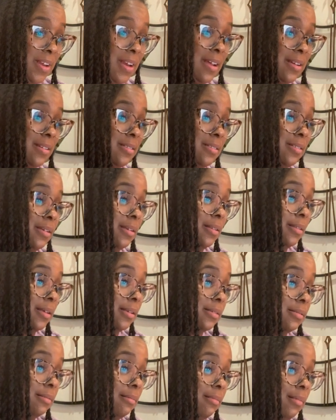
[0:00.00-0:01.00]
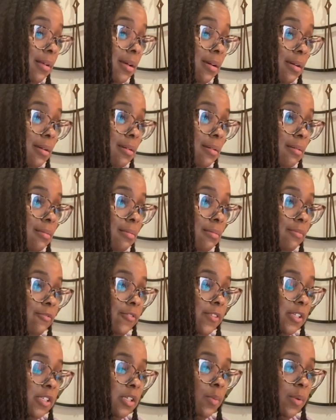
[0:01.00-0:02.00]
and I just think that's a lot
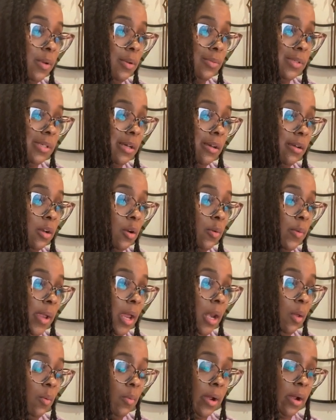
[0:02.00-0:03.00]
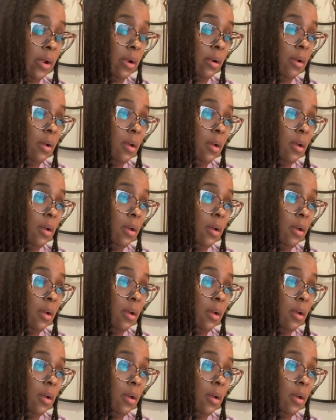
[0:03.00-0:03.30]
for someone who's not going anywhere.